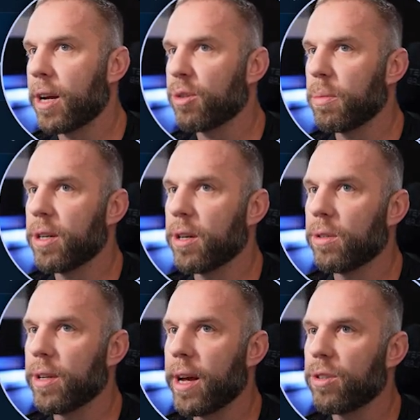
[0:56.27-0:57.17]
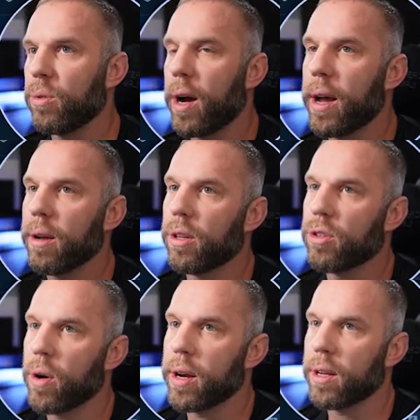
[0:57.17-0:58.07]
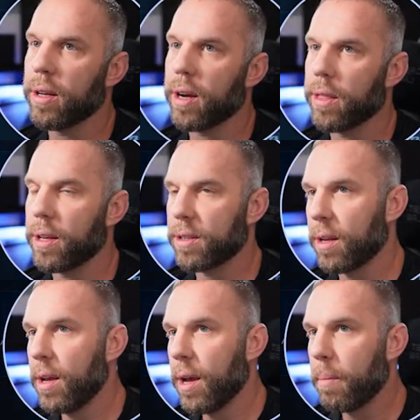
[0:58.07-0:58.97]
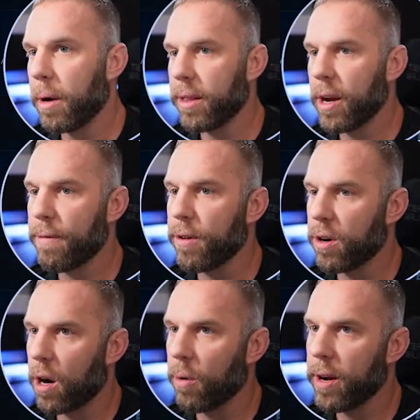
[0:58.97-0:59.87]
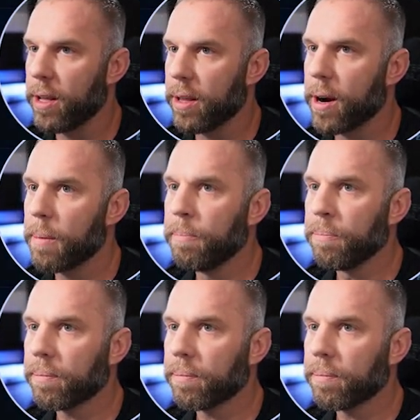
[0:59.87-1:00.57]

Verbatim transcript: slash material dash UI, let's go ahead and click on this button there if you're not already there